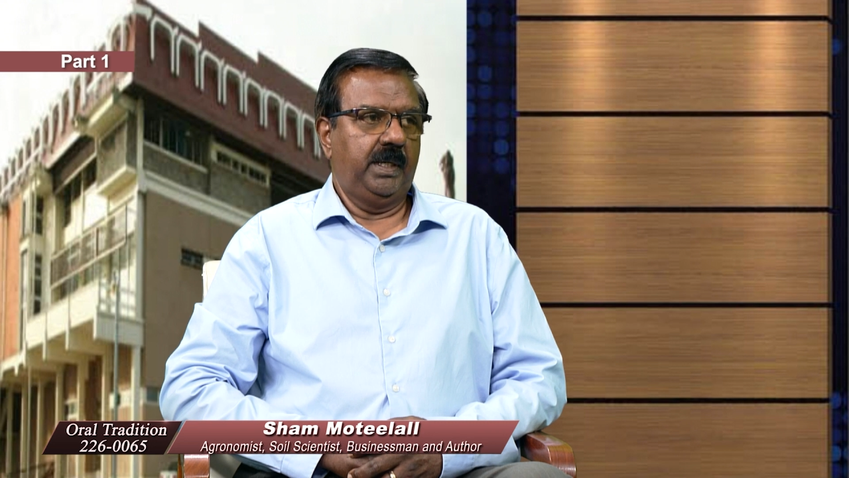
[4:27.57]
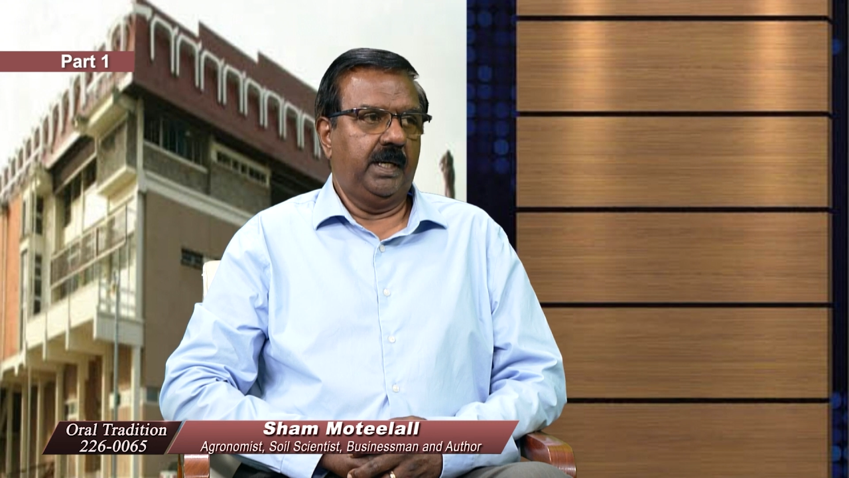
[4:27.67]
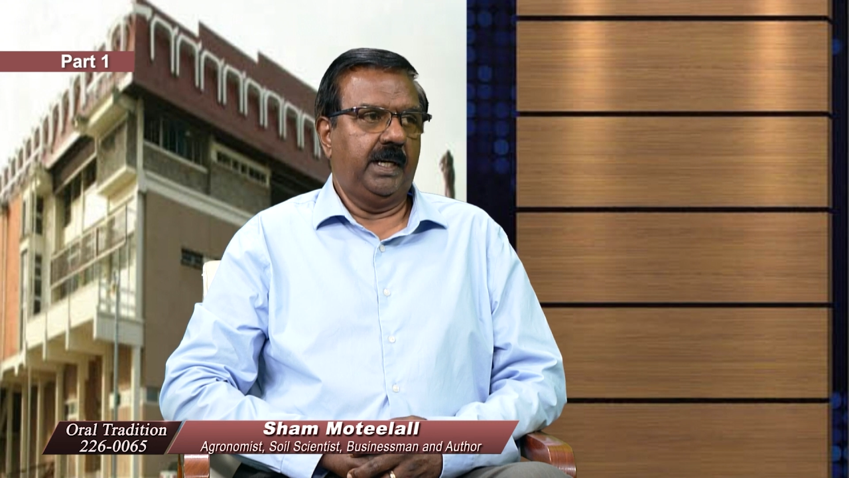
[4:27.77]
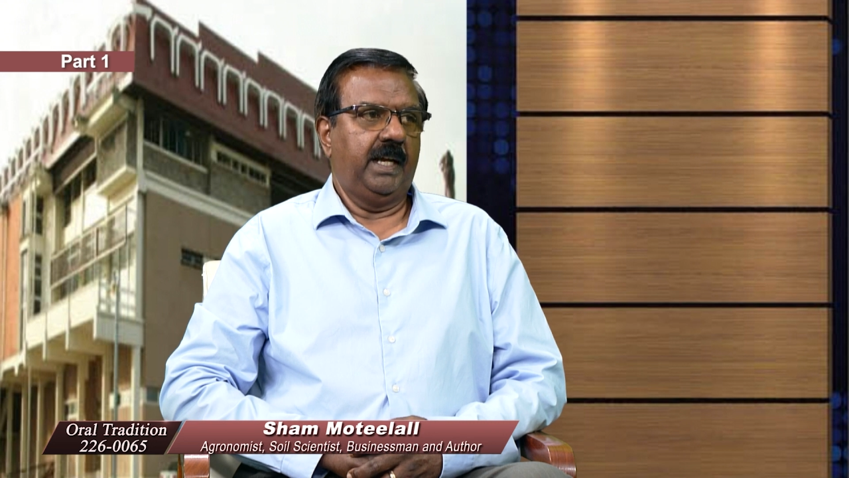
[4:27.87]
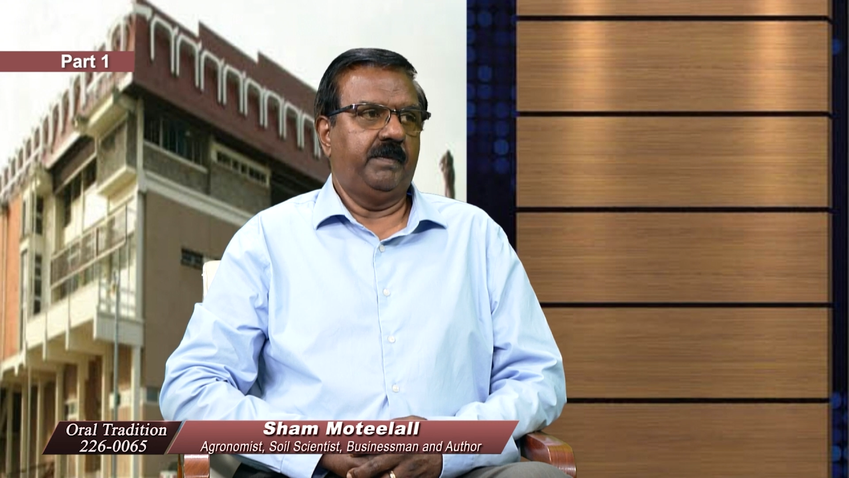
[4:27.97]

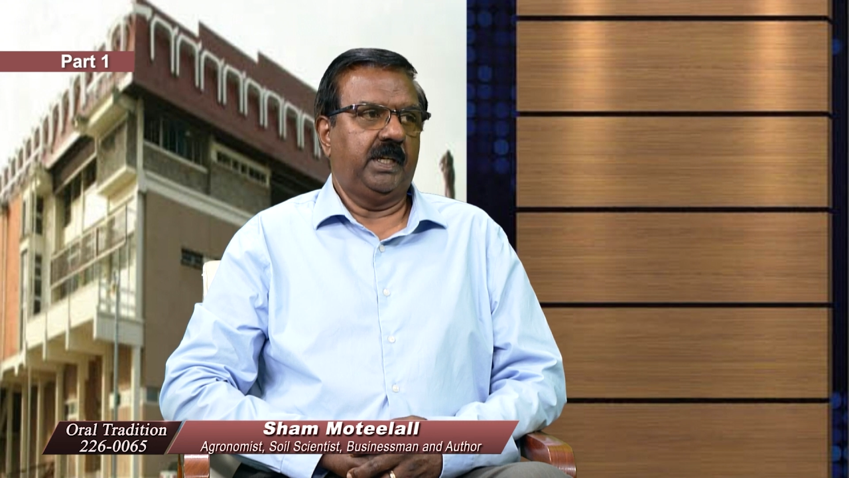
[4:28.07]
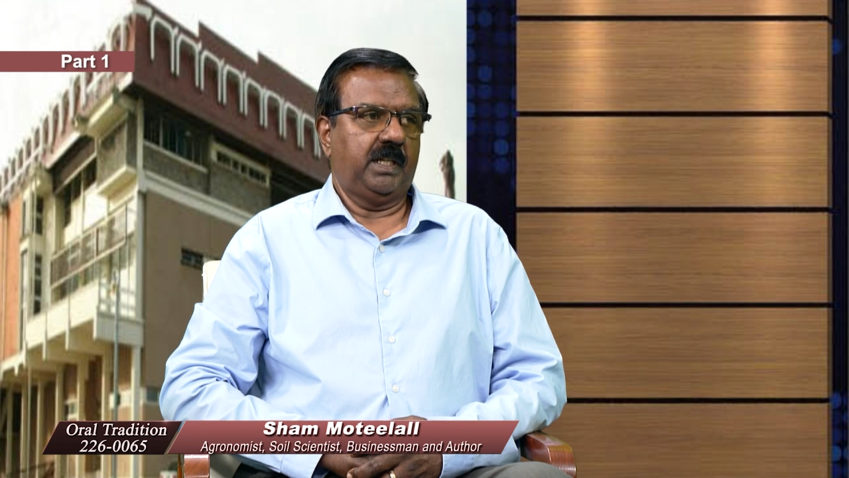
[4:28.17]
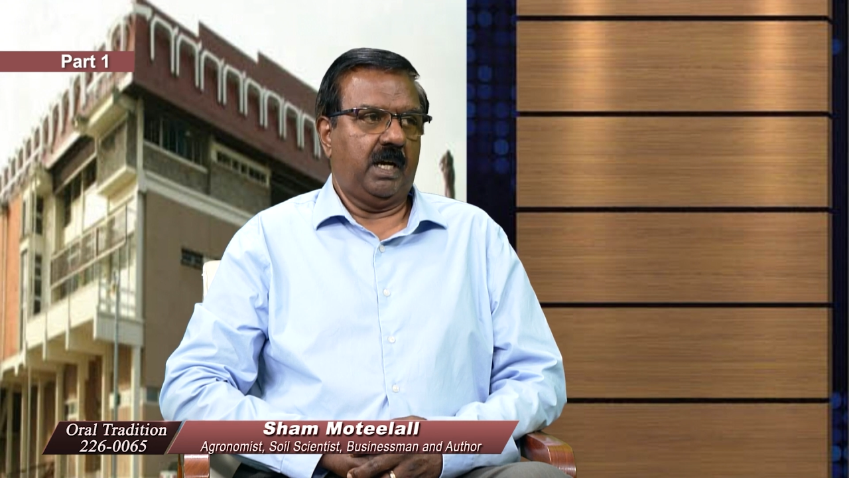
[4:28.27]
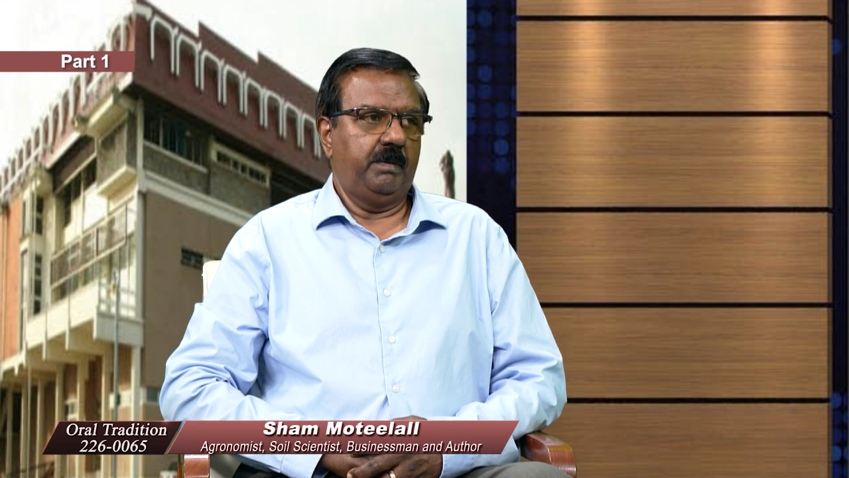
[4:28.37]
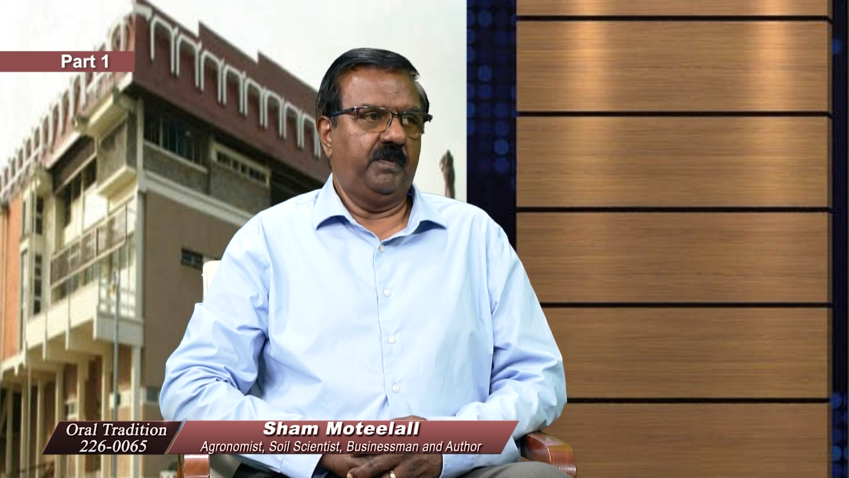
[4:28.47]
and have that
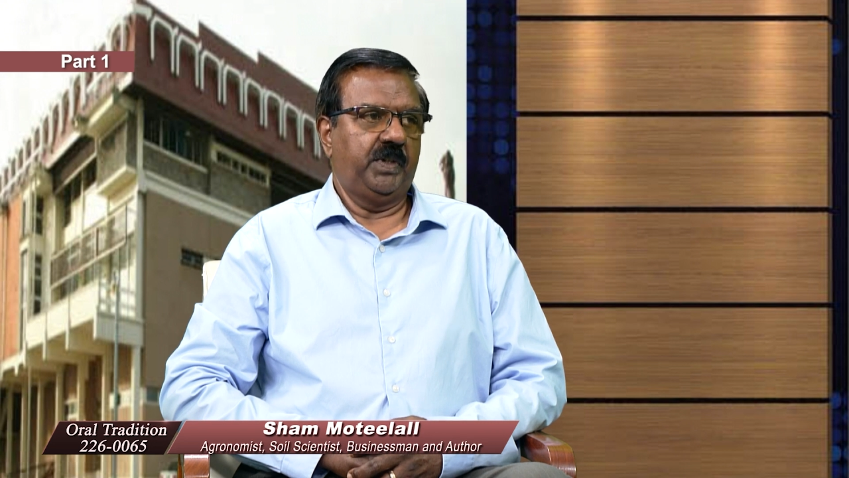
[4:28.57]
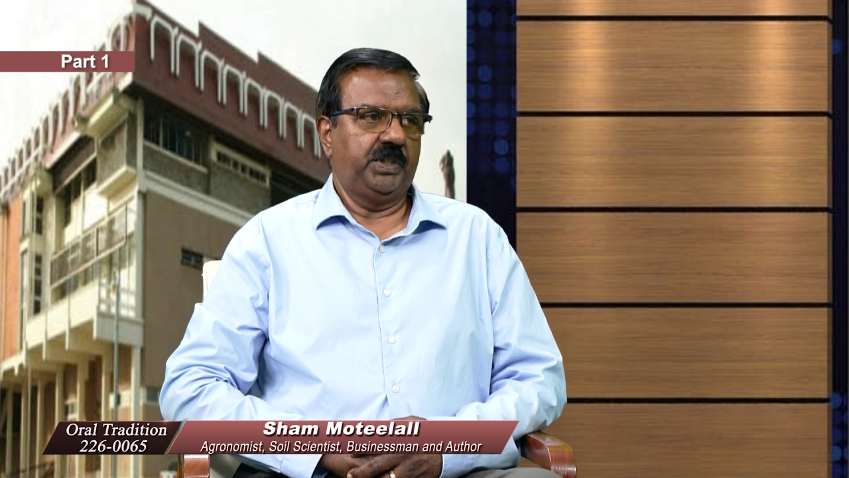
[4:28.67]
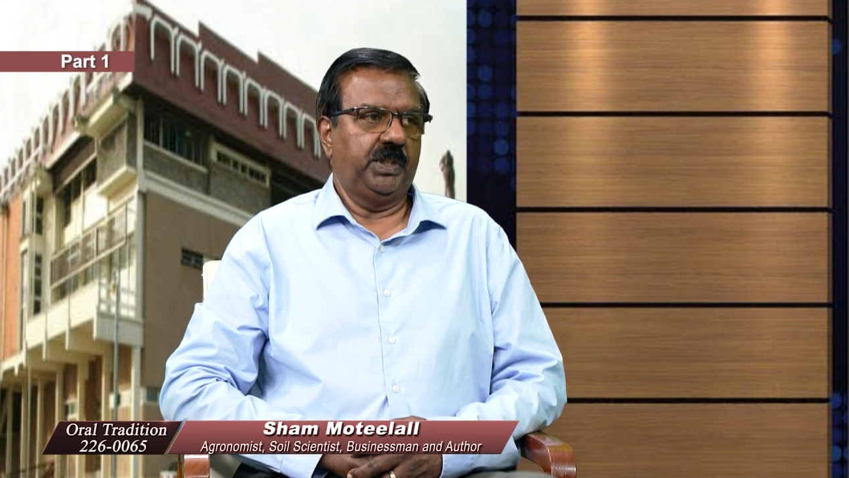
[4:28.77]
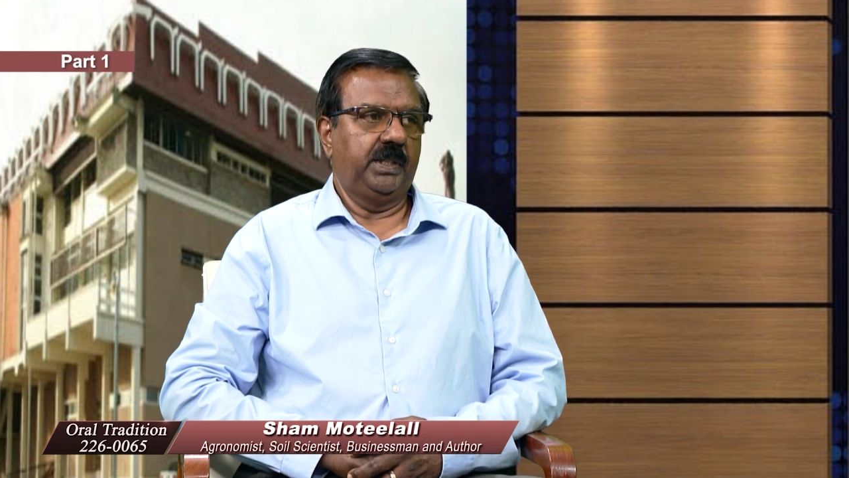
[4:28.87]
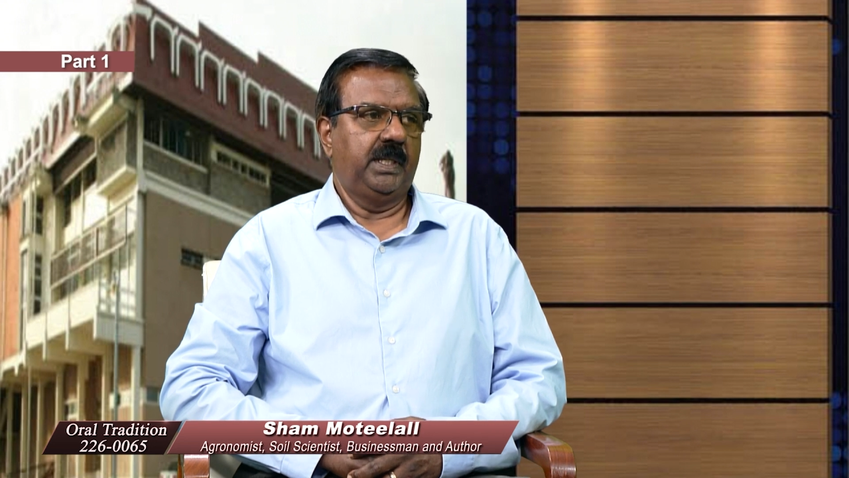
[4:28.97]
common
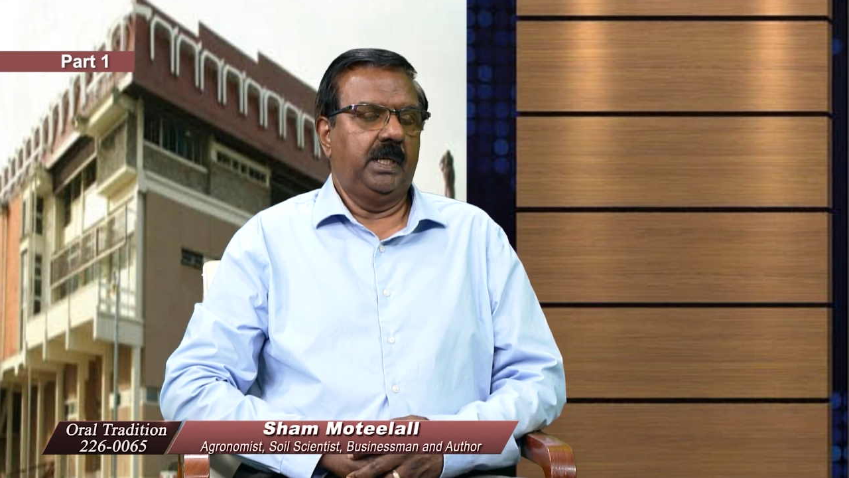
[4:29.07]
vision